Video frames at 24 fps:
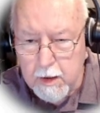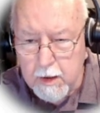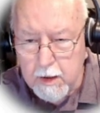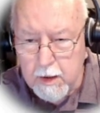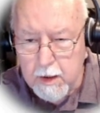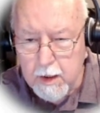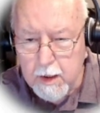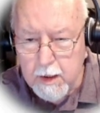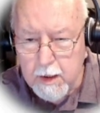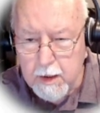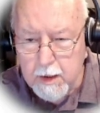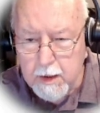
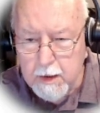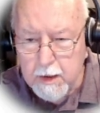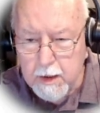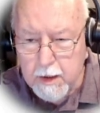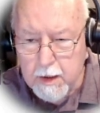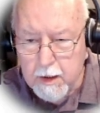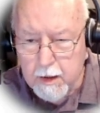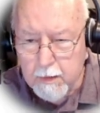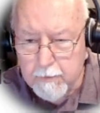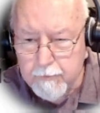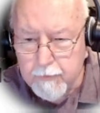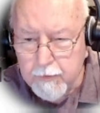and in the
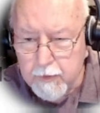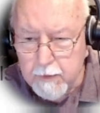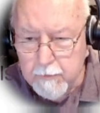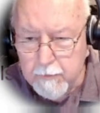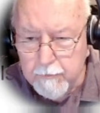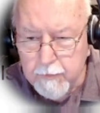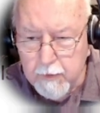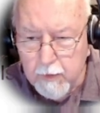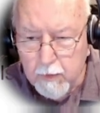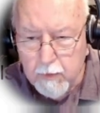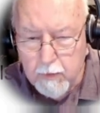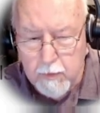comfort of
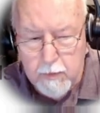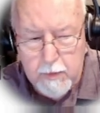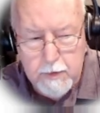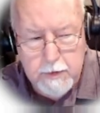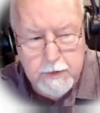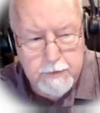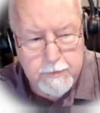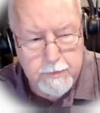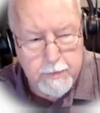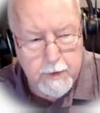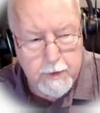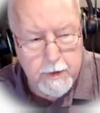the Holy
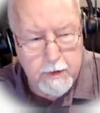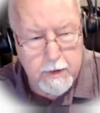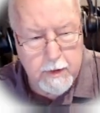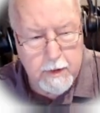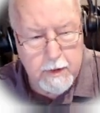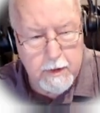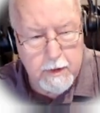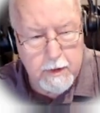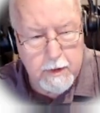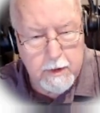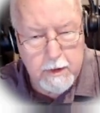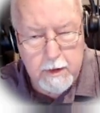Spirit,
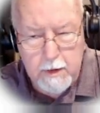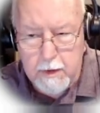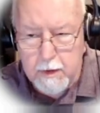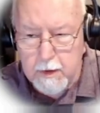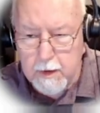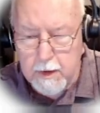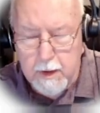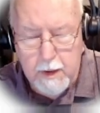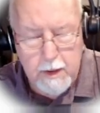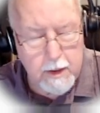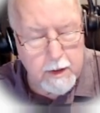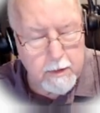
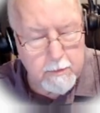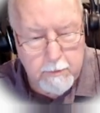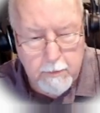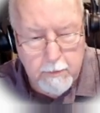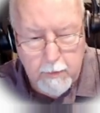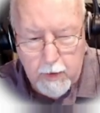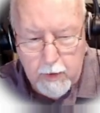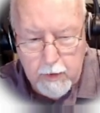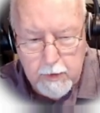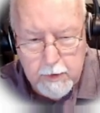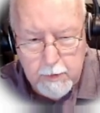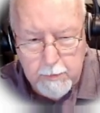and it
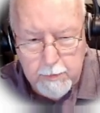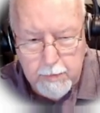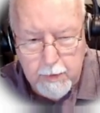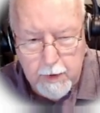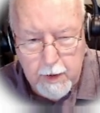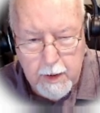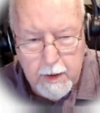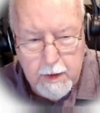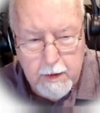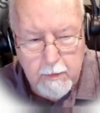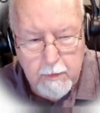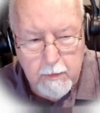multiplied.